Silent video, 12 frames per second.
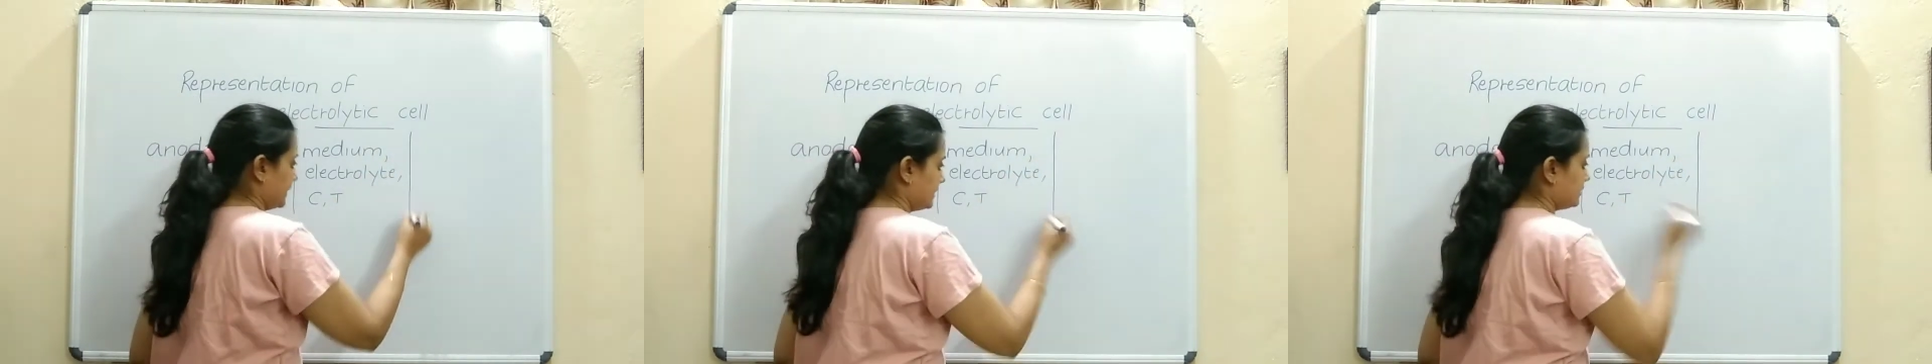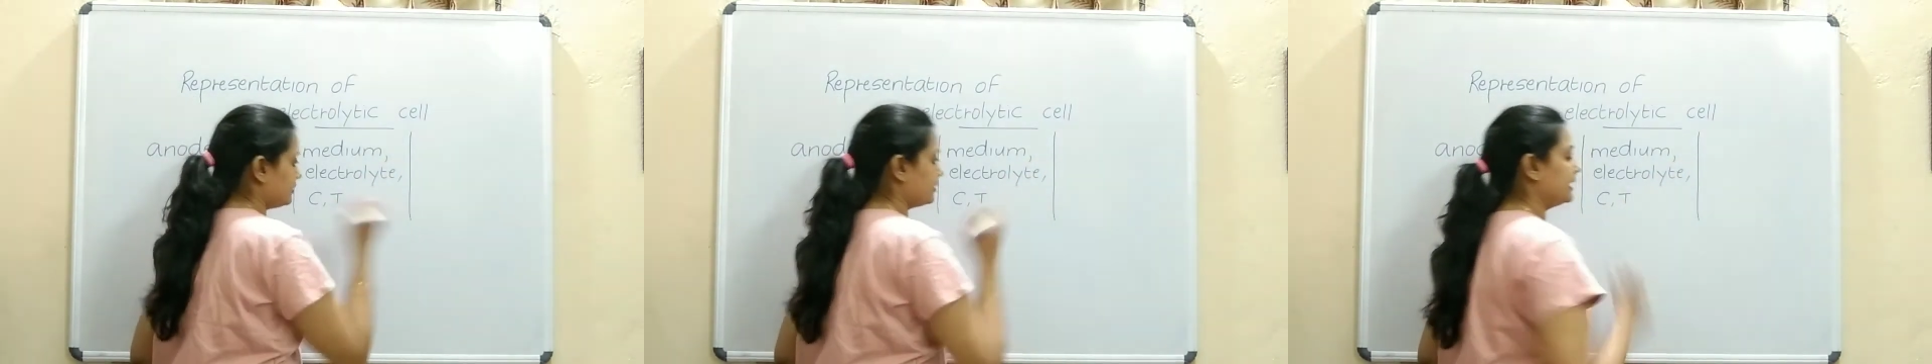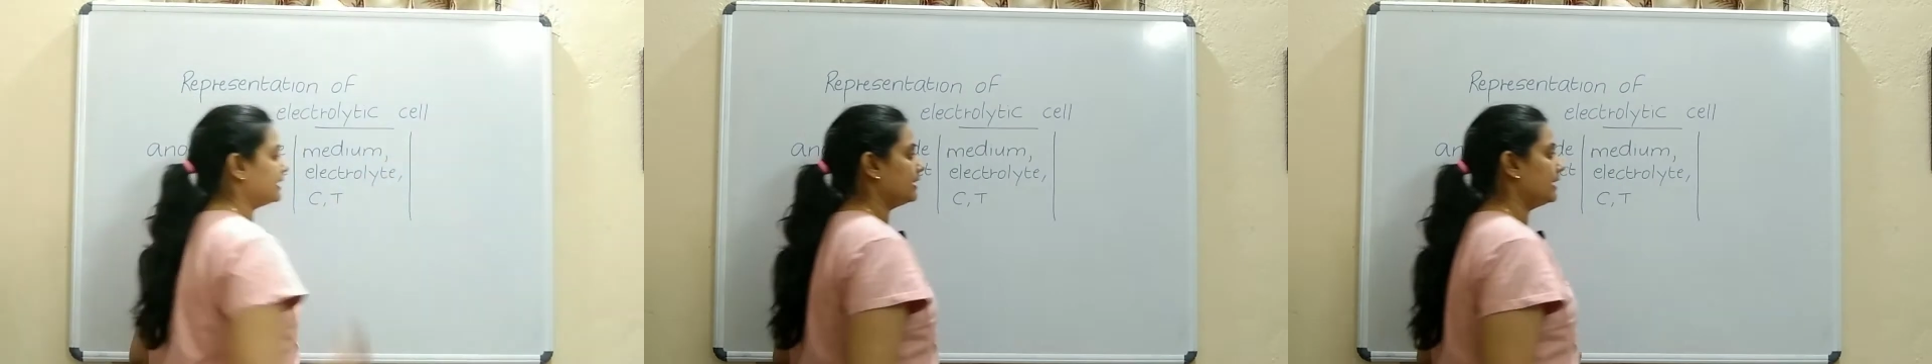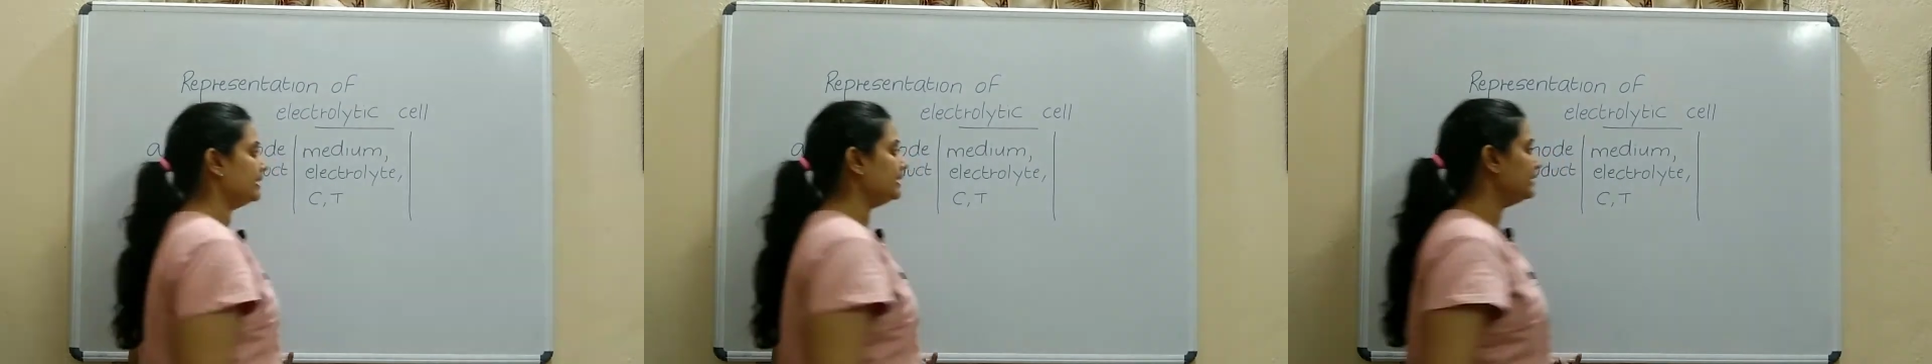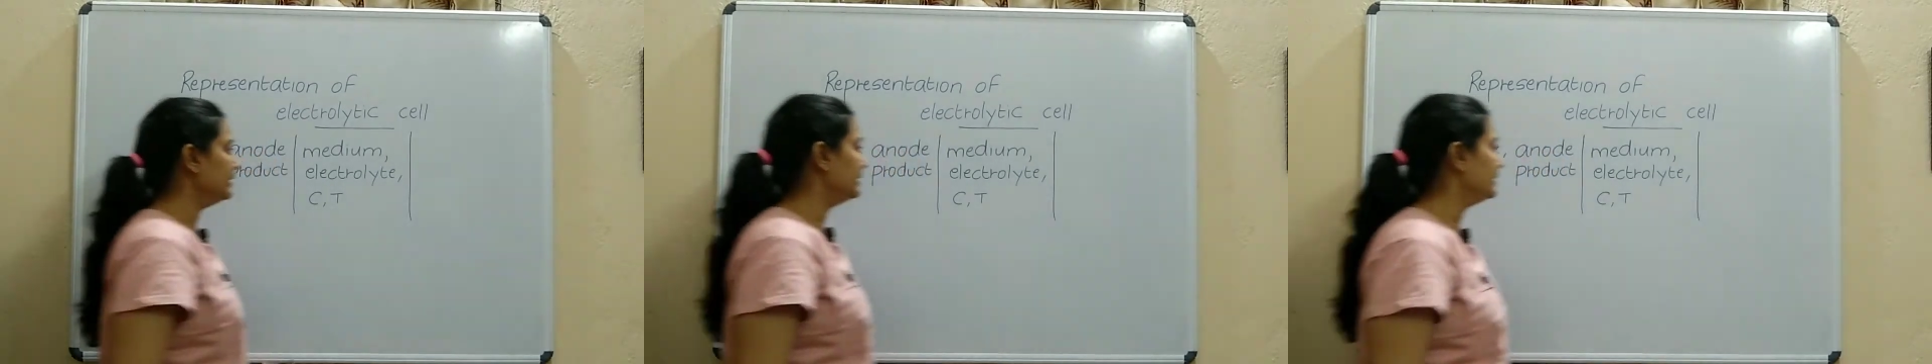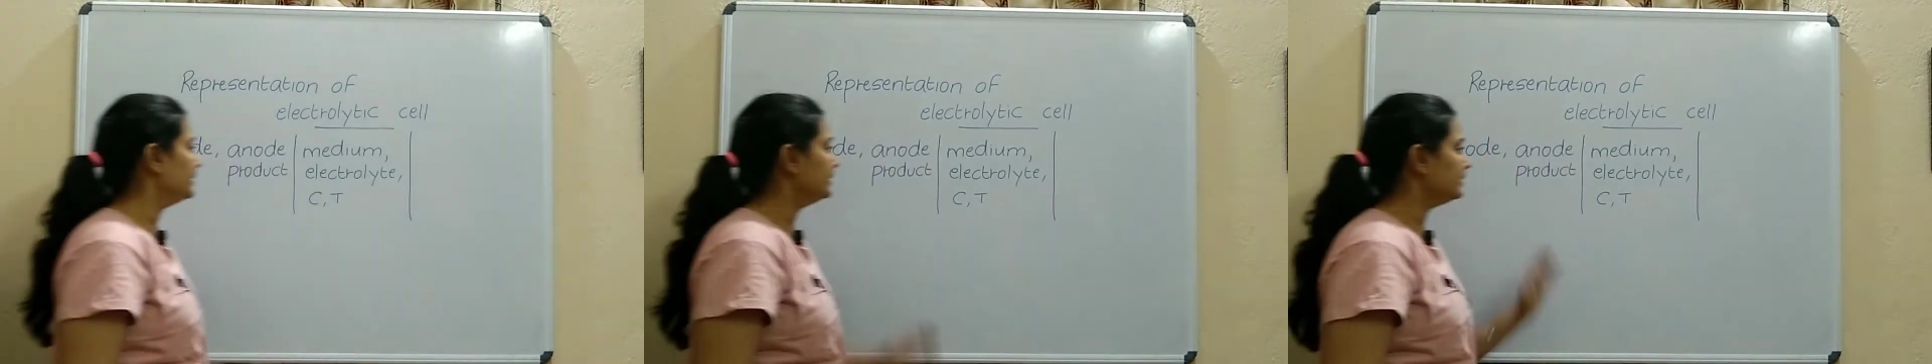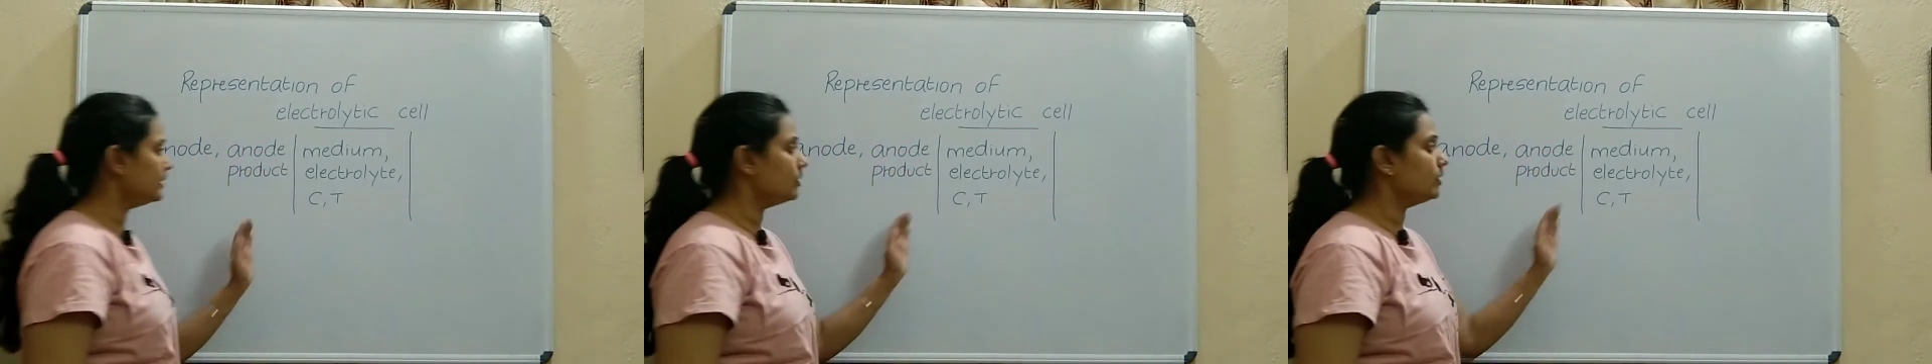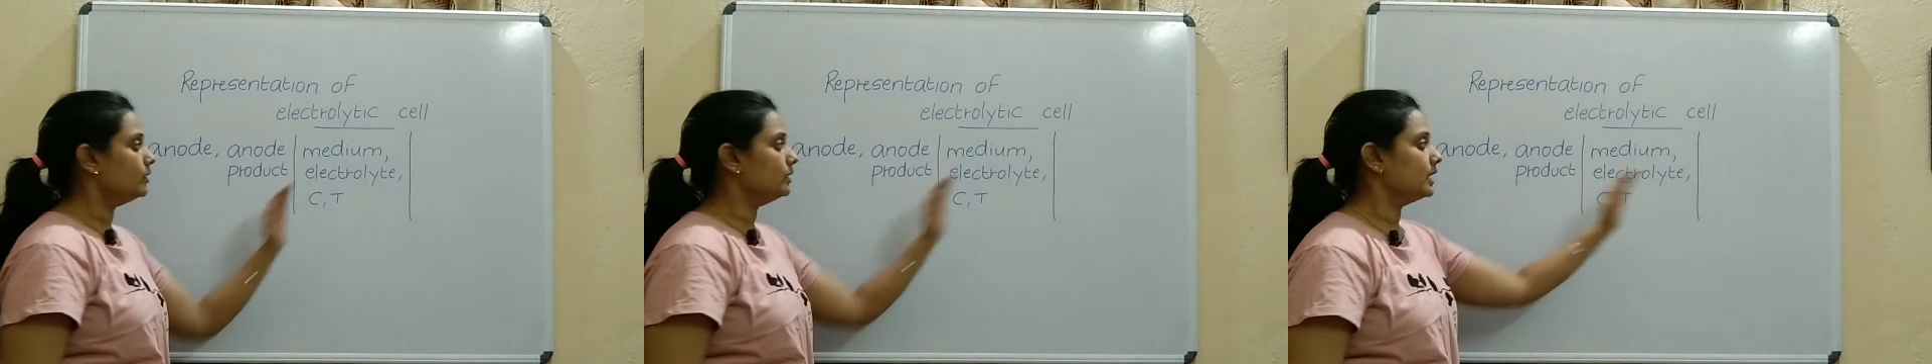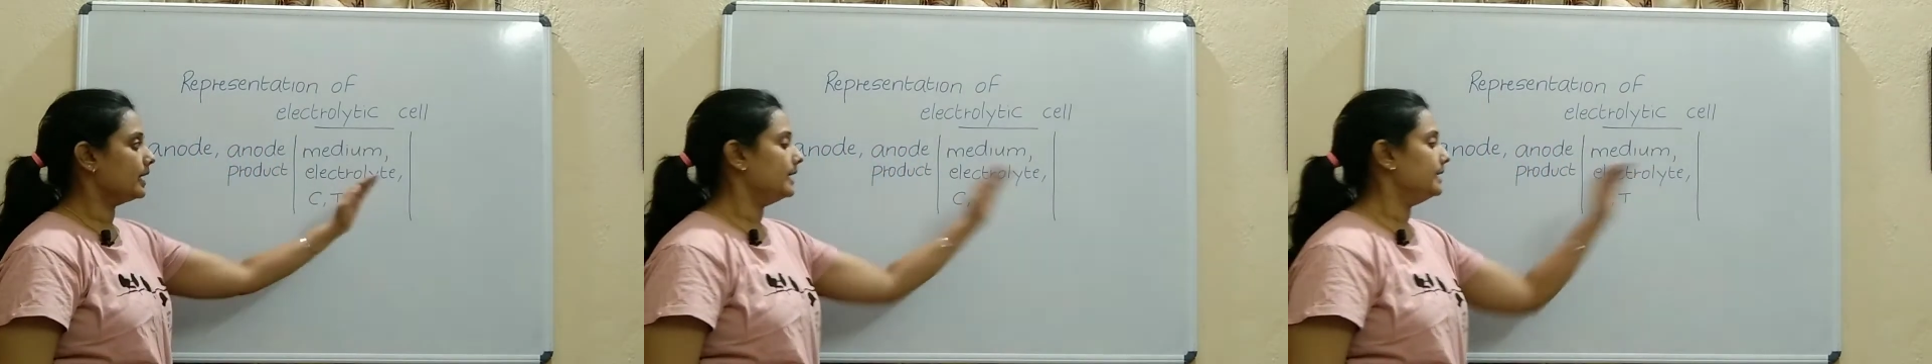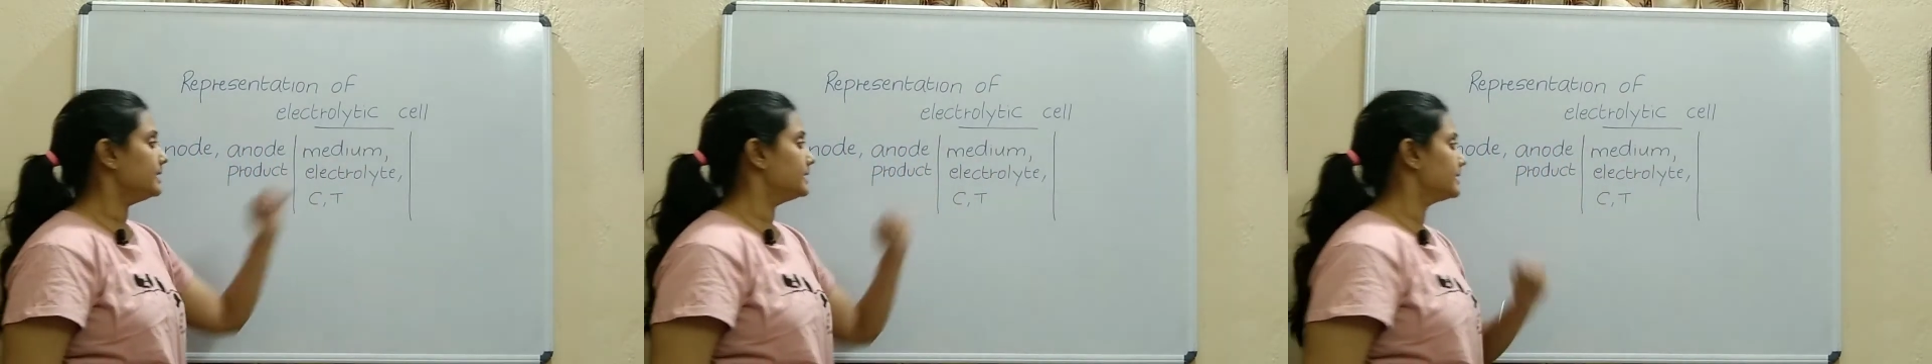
Straight line. Then on to the right hand